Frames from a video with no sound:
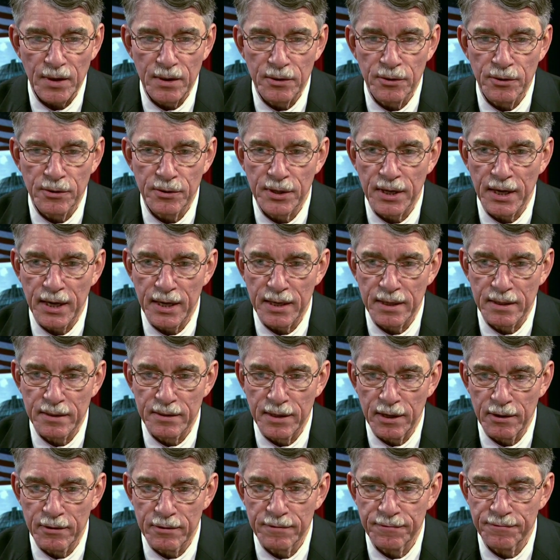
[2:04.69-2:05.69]
you're getting
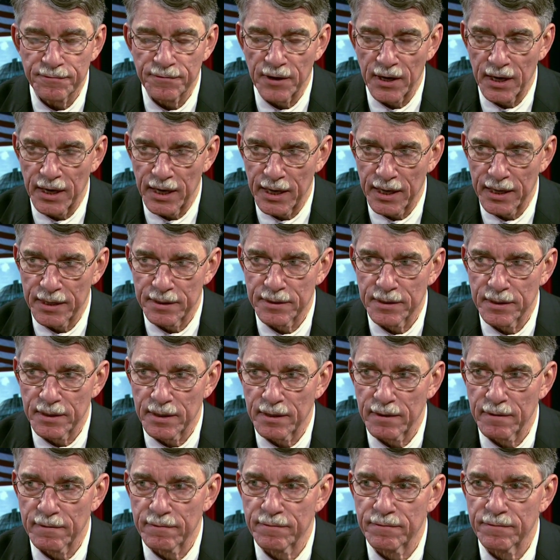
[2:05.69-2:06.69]
notified
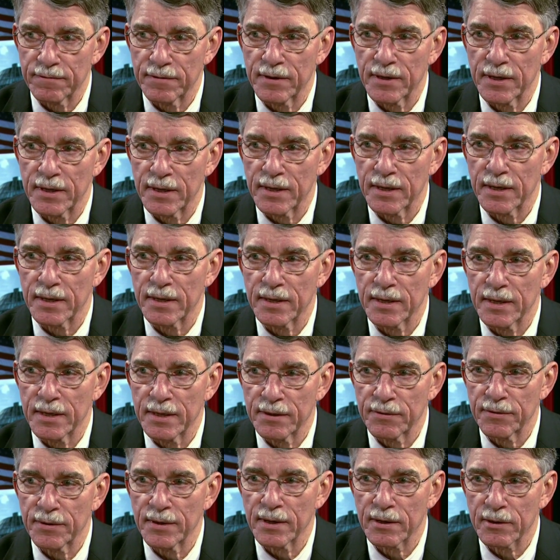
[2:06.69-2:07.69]
of uh,
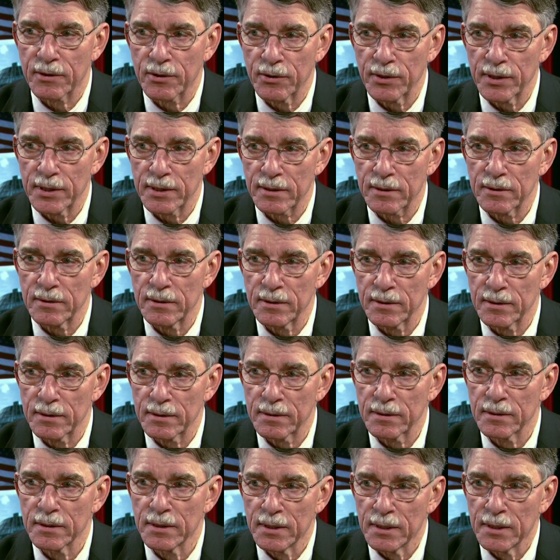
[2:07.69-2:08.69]
anything
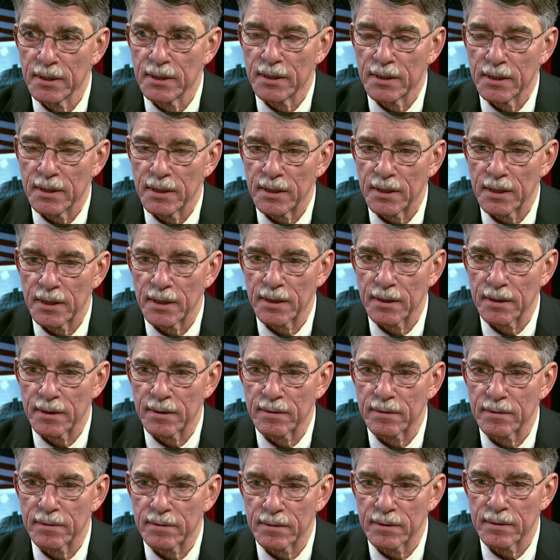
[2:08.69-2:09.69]
critical, uh,
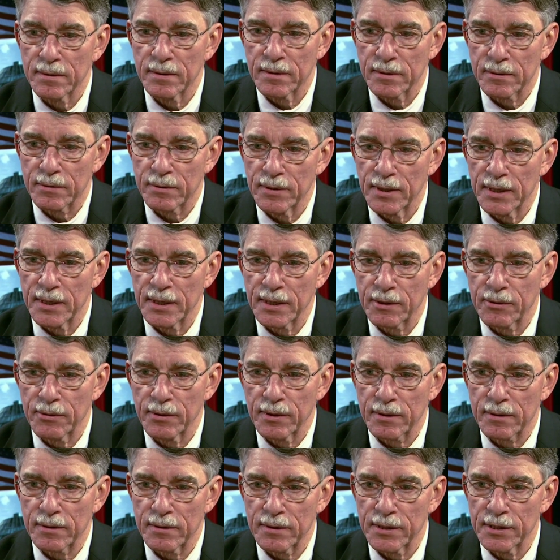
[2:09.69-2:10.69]
any
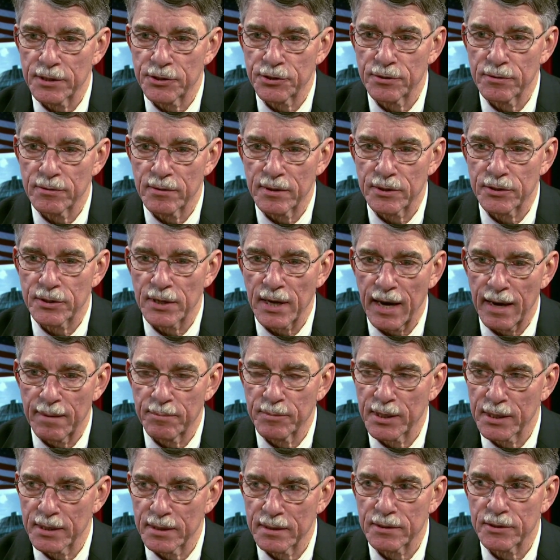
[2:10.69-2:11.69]
critical issue that's
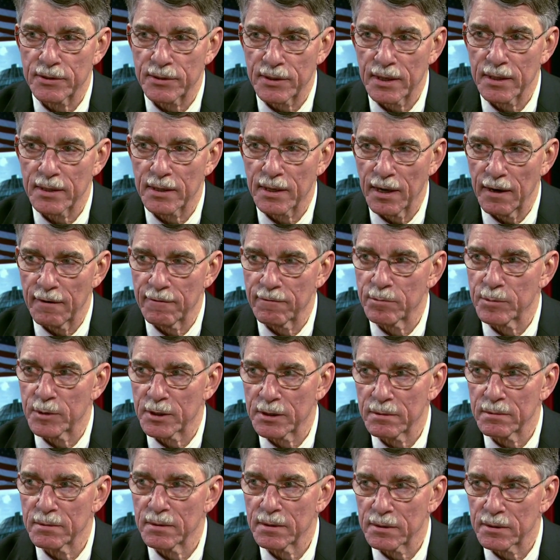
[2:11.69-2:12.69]
happening in state
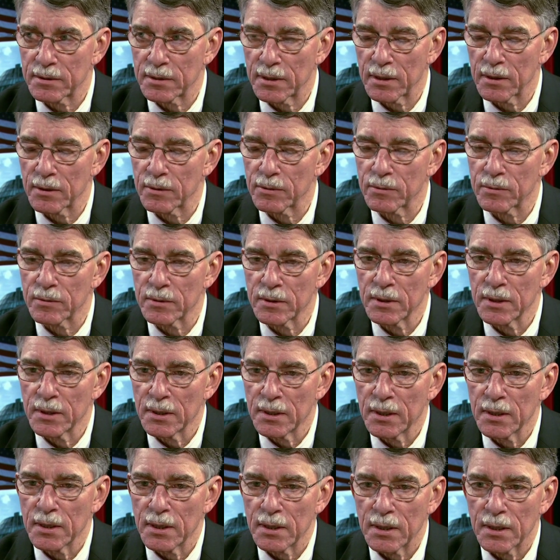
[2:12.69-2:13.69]
government. So
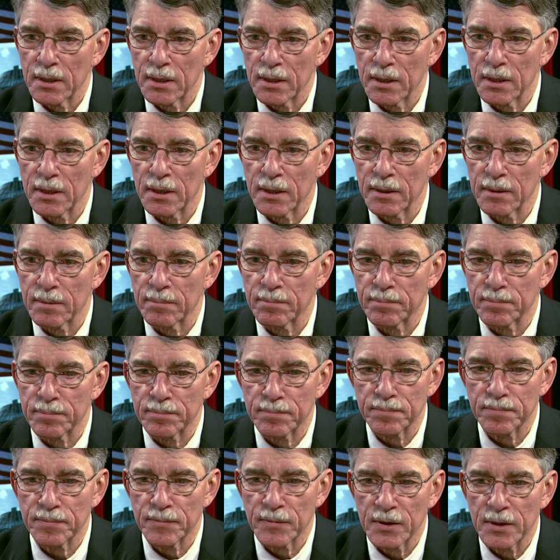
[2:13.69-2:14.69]
um,
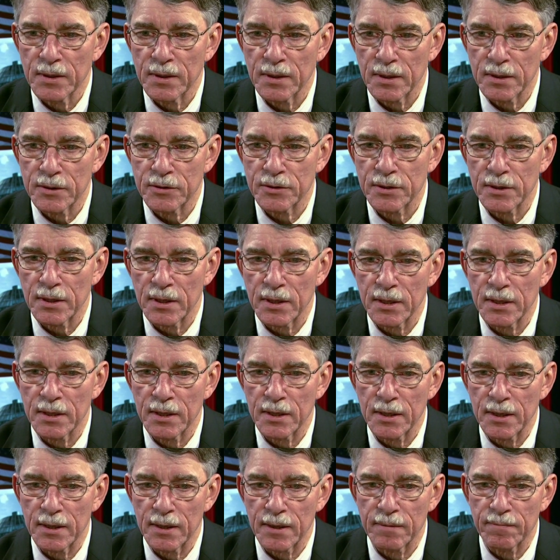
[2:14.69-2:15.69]
it's a,
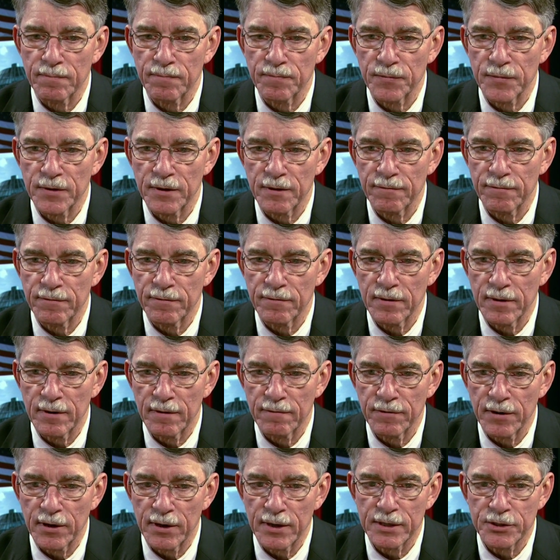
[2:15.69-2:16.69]
um, a,
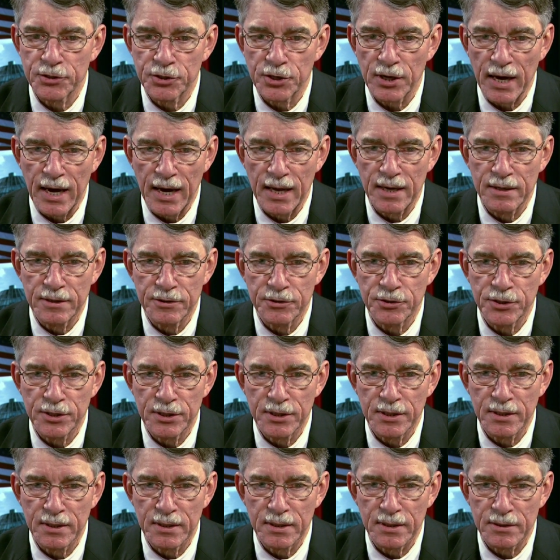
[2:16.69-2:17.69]
a, very
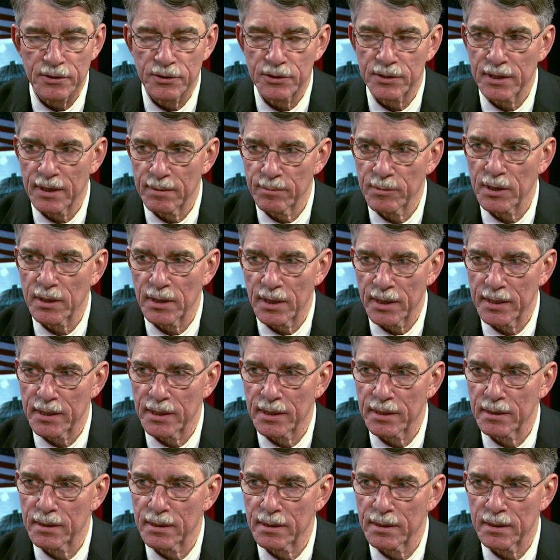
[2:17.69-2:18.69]
challenging and
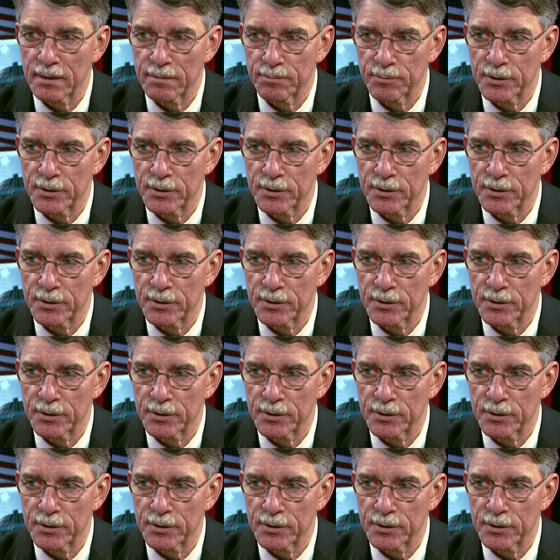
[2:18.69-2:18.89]
stimulating uh,